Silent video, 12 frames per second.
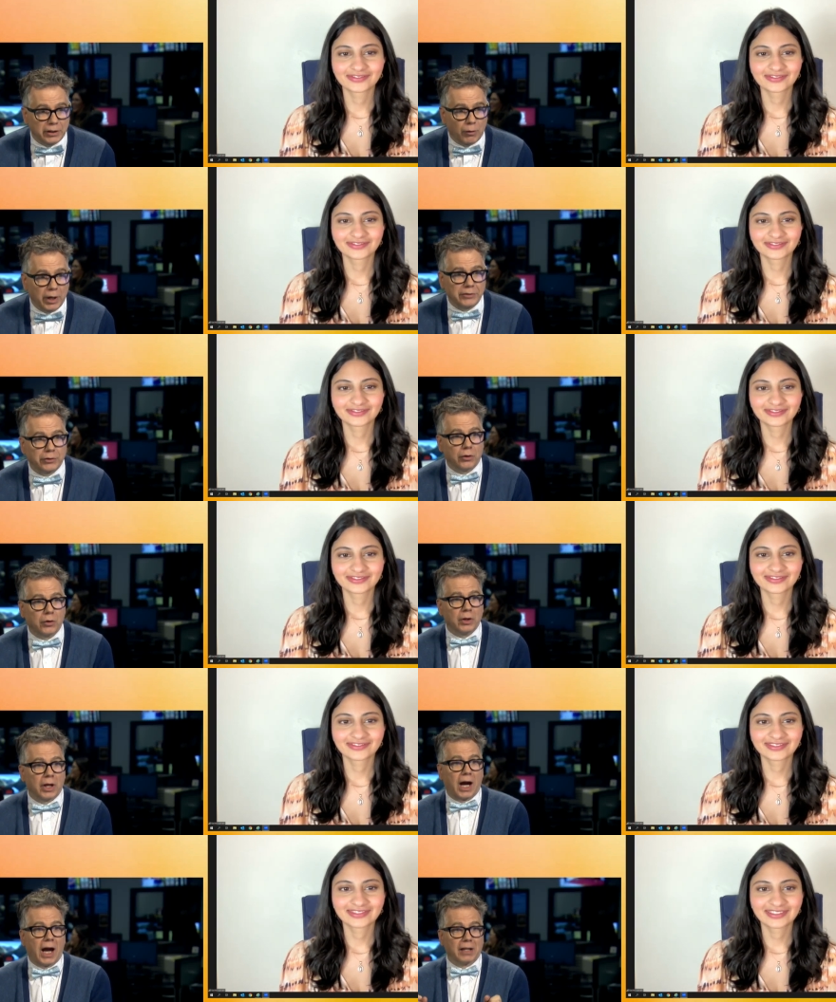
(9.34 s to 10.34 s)
Speaker 1: Rachel.
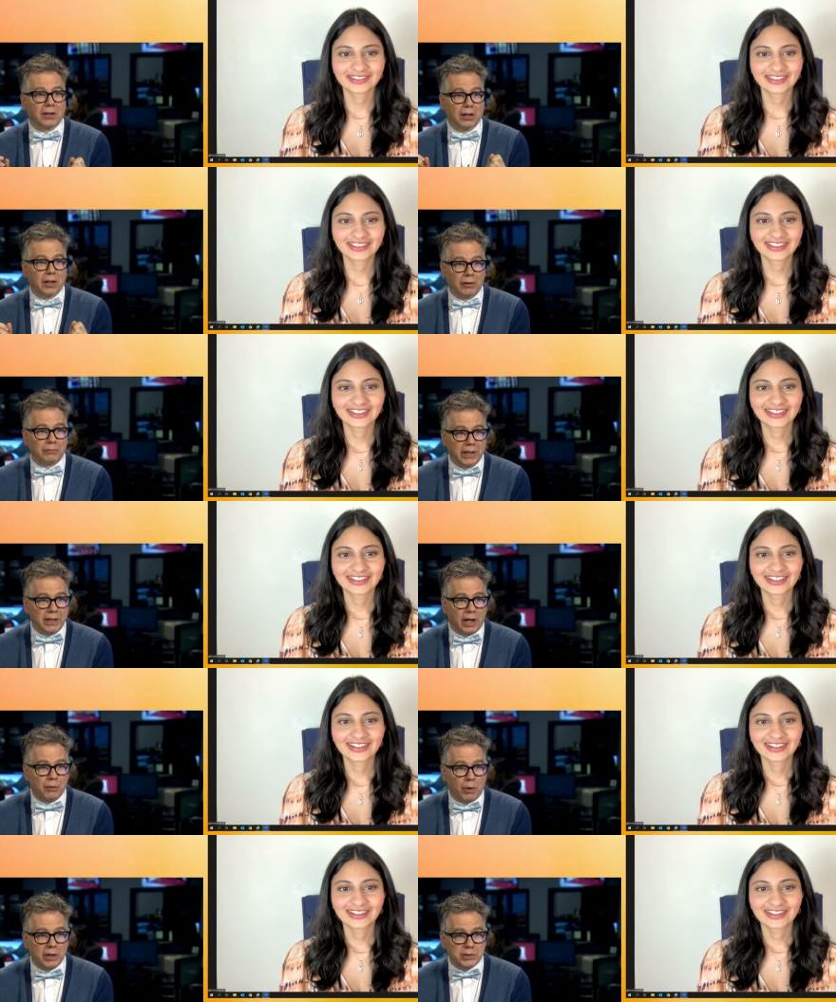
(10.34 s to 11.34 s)
I loved it.
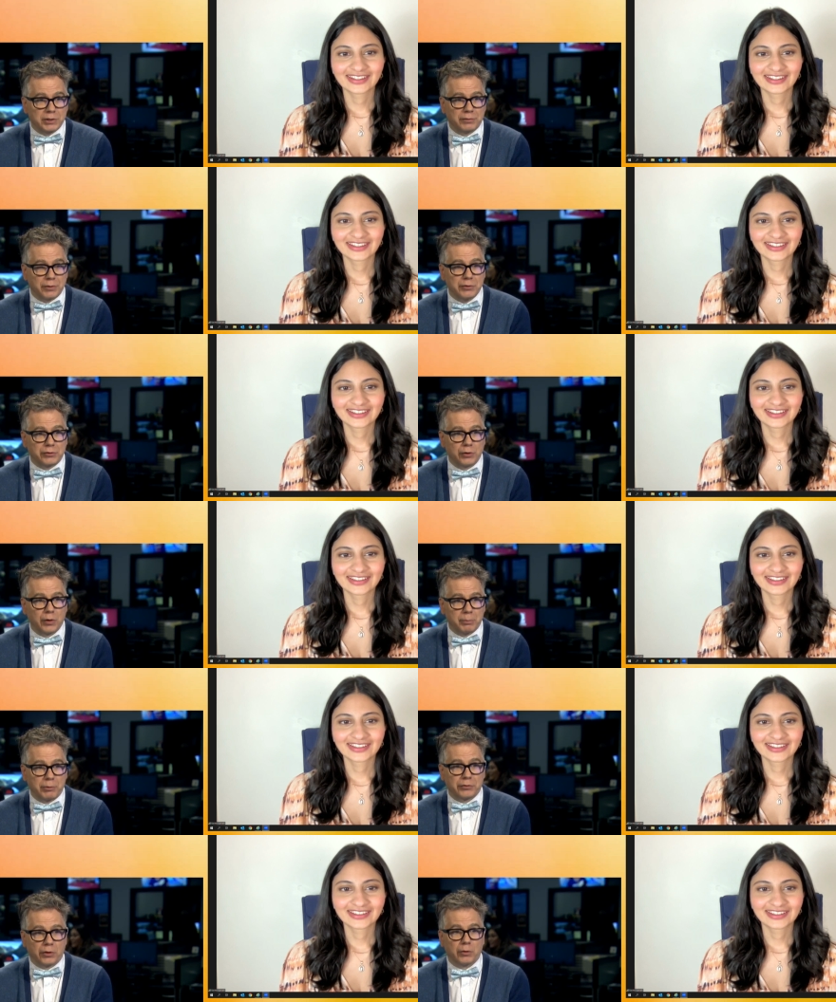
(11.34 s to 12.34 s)
I watched the first two
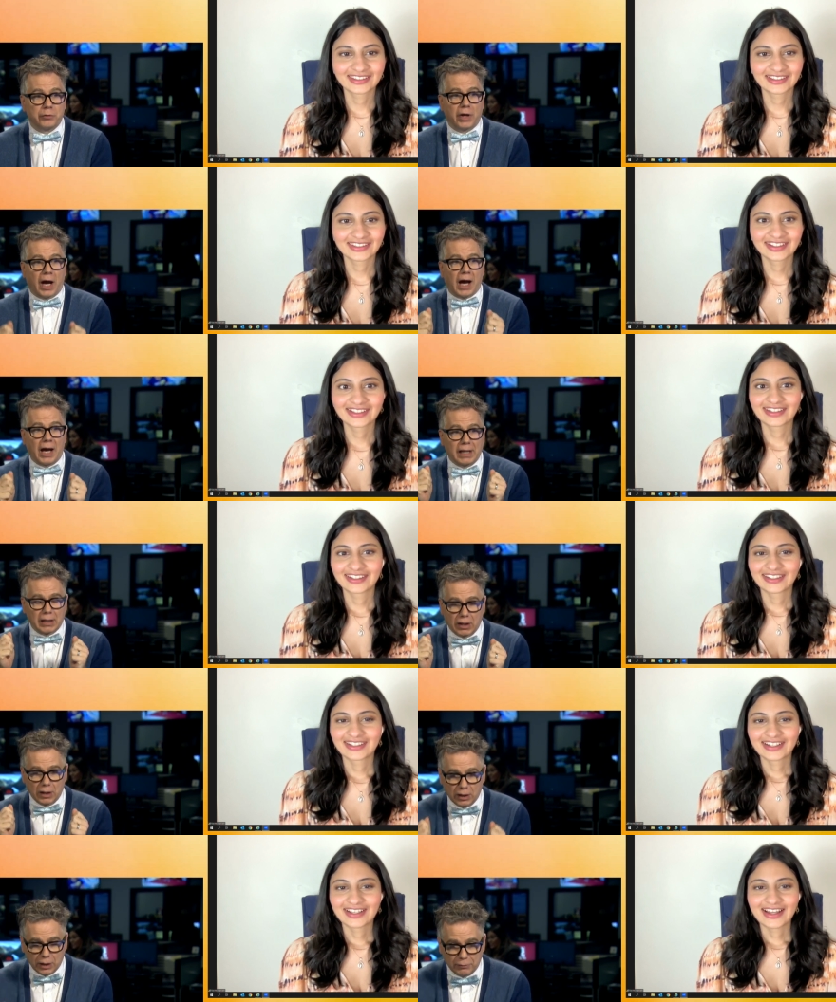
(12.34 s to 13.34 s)
episodes. I
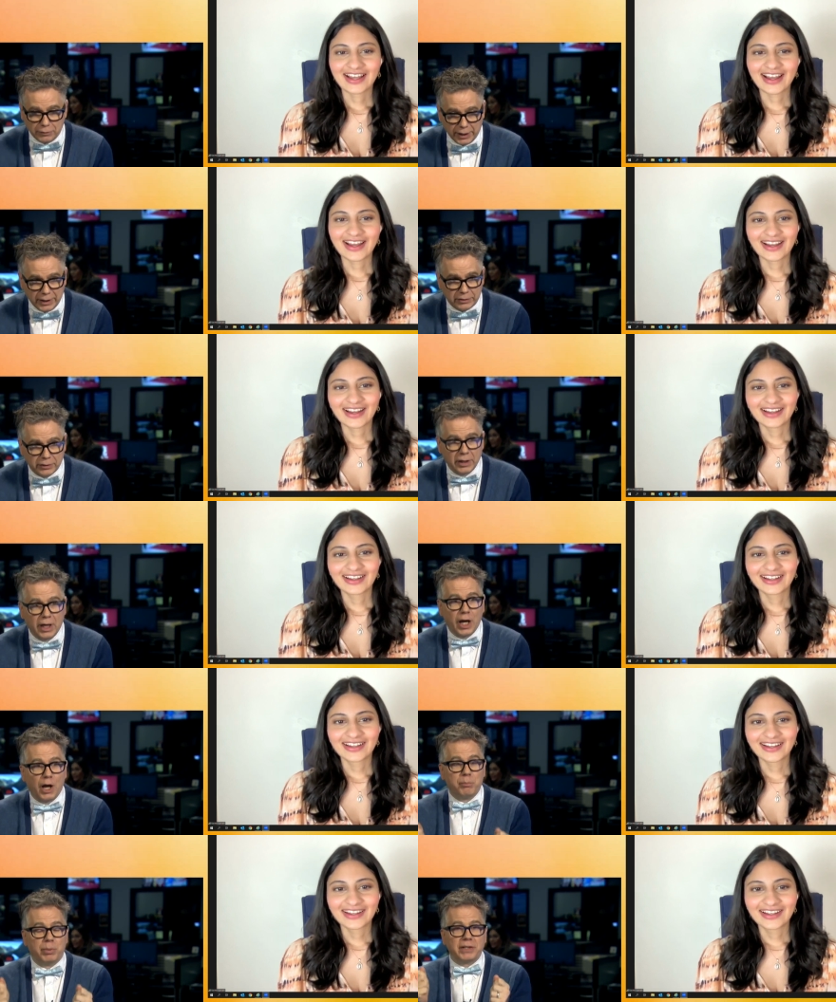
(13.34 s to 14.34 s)
loved it.
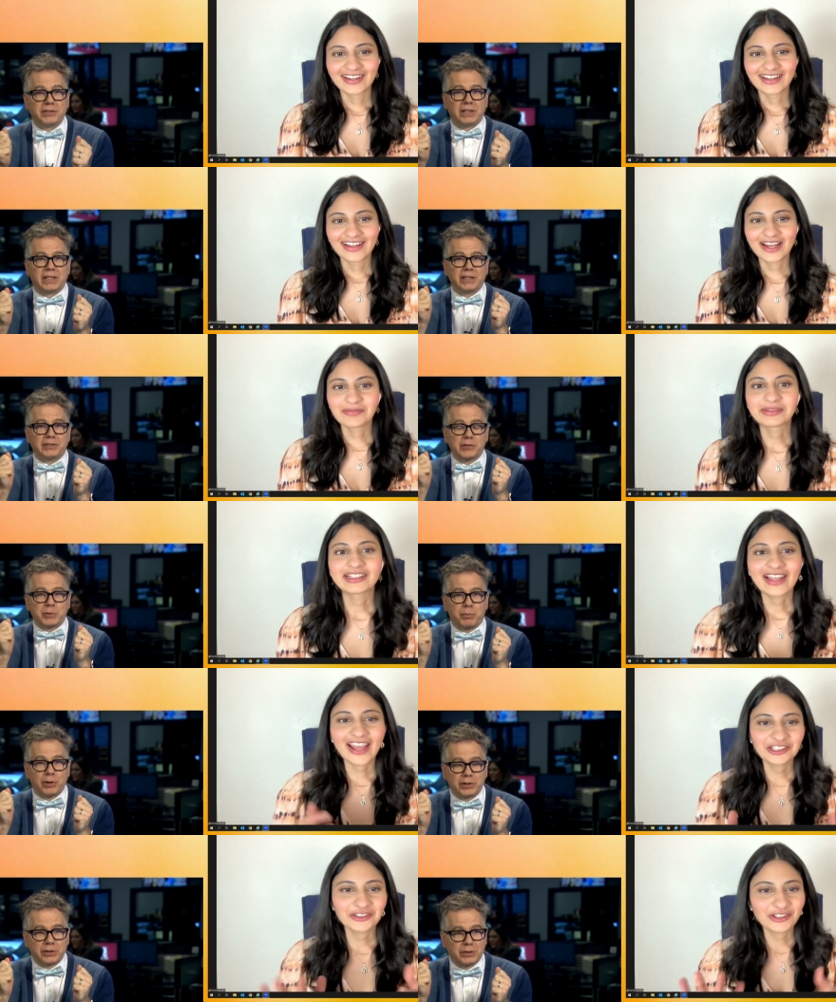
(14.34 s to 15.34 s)
But to get this, I'm
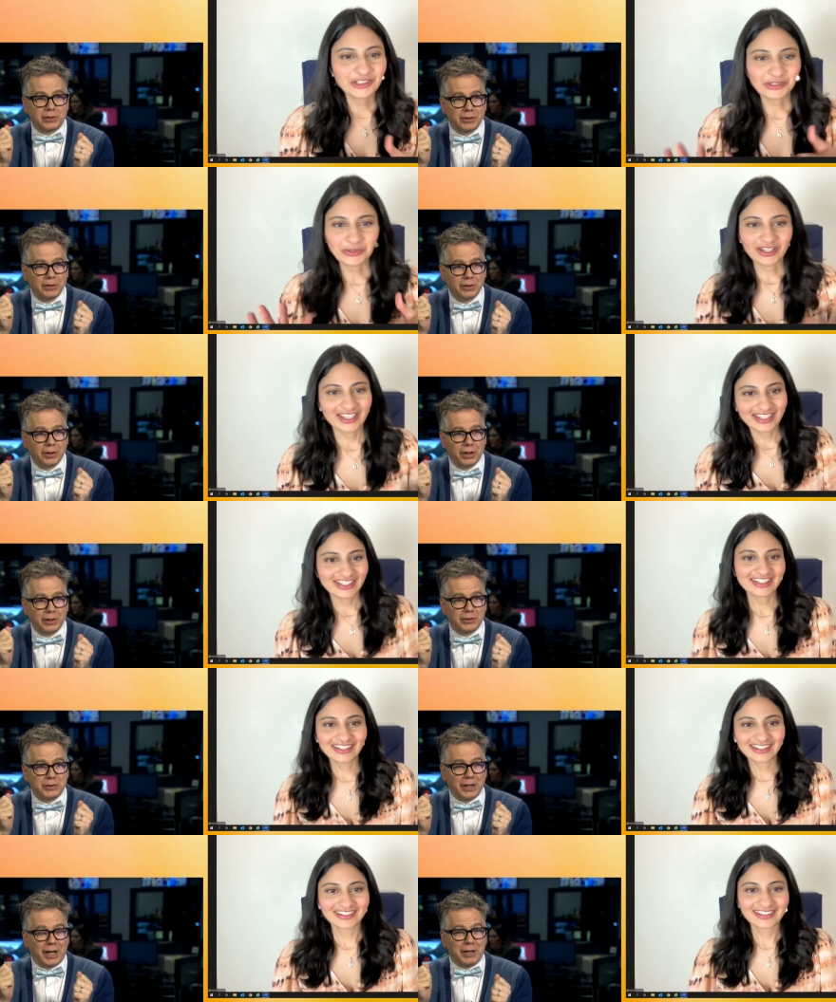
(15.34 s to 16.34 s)
glad
Speaker 2: you're enjoying
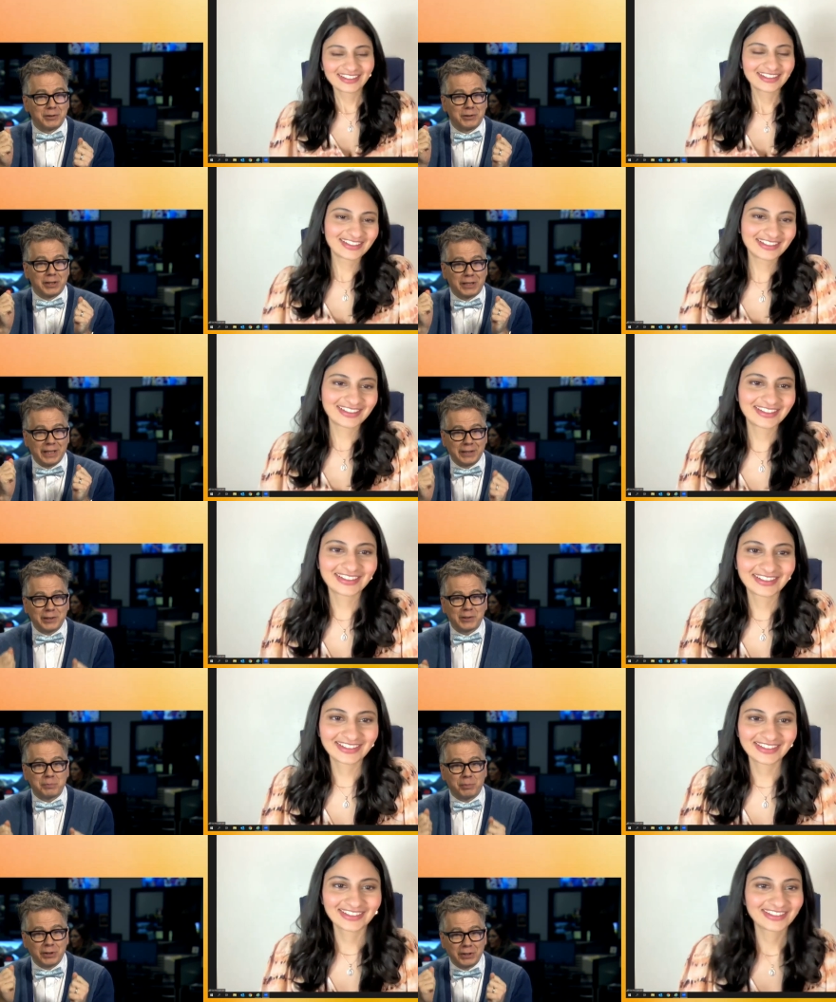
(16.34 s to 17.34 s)
it.
Speaker 1: To, to get this
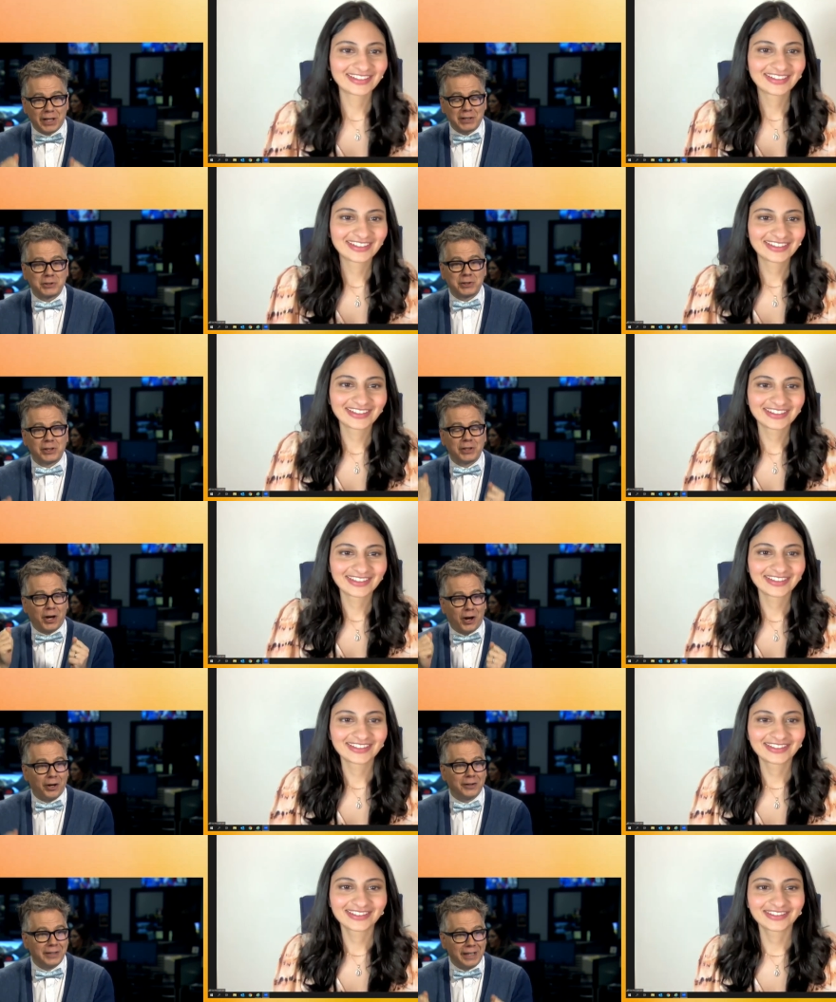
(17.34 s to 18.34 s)
production
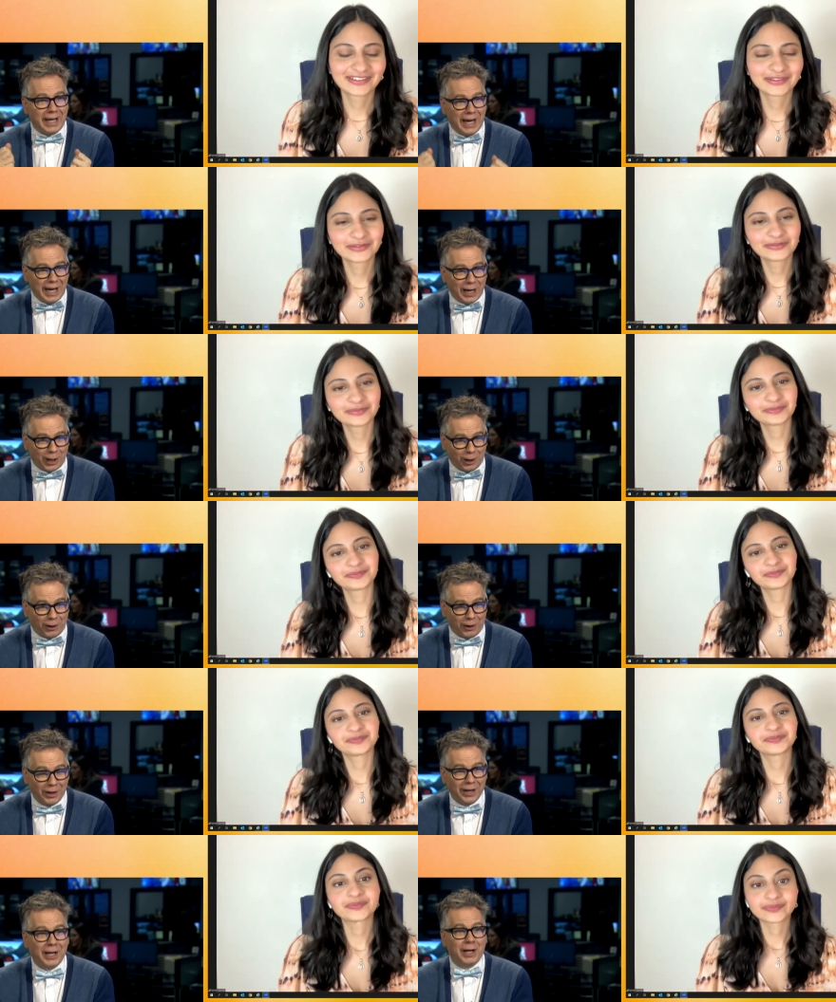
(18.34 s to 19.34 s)
on the air
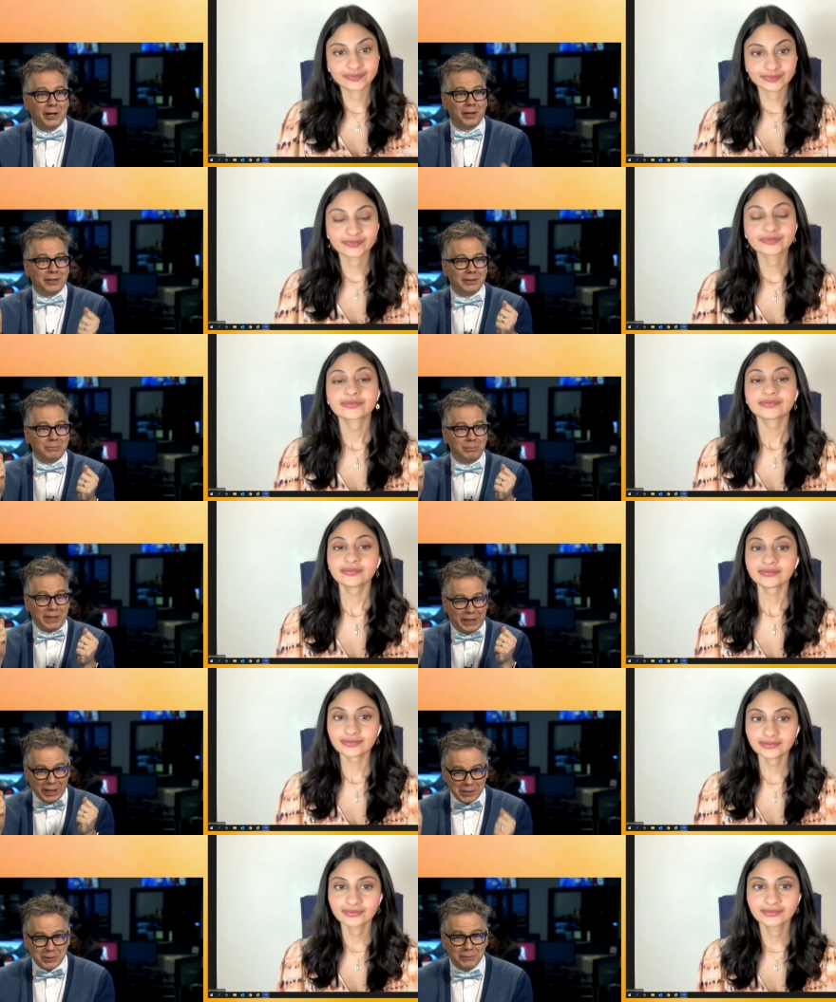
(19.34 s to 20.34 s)

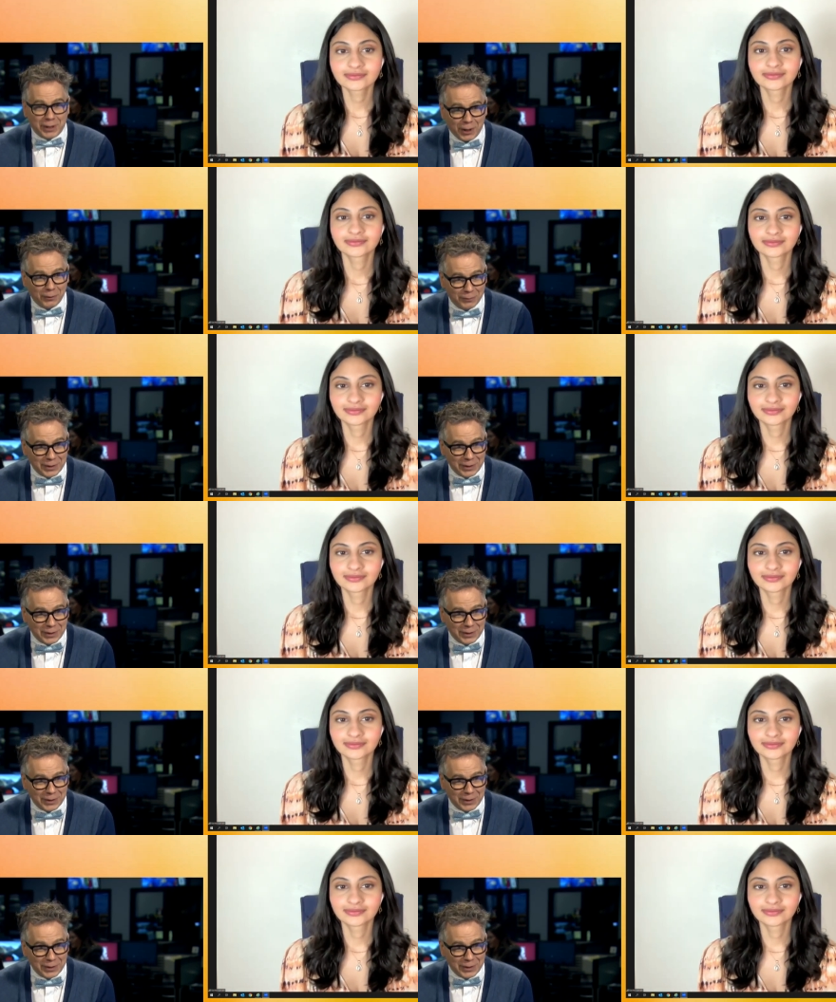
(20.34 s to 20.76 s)
because of COVID